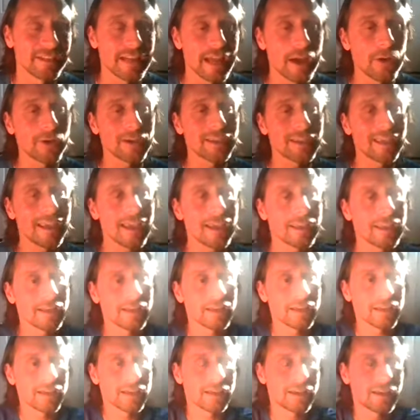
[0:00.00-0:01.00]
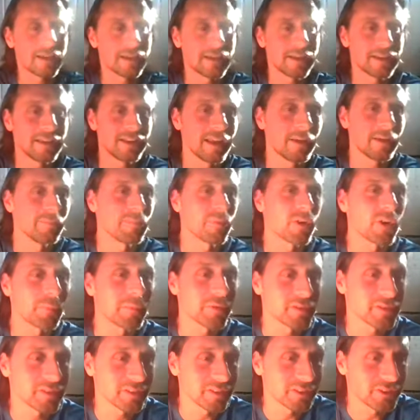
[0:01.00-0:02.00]
Now, again, and I'm
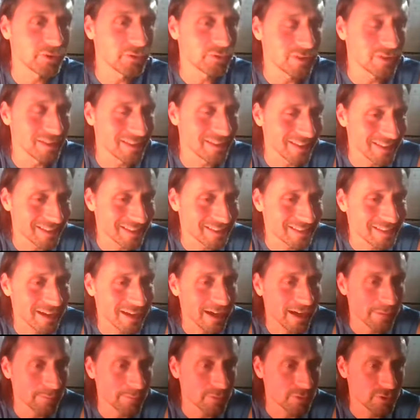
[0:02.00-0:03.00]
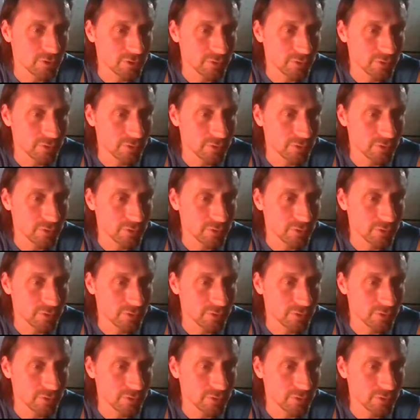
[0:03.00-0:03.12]
purposely using these times